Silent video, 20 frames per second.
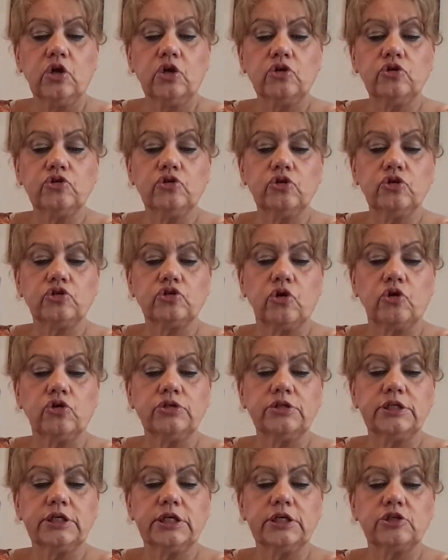Use
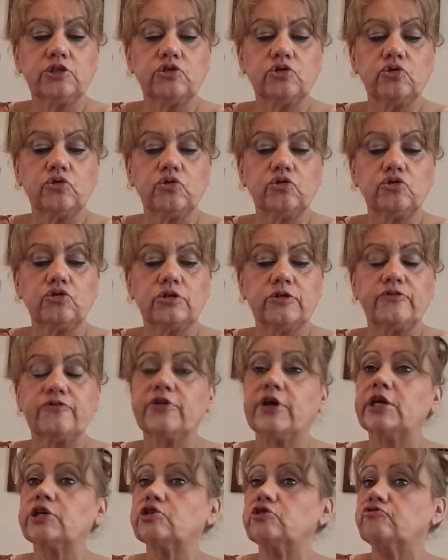on day 2 to
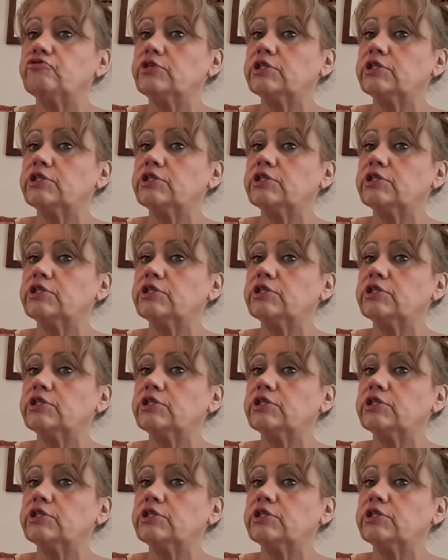refresh and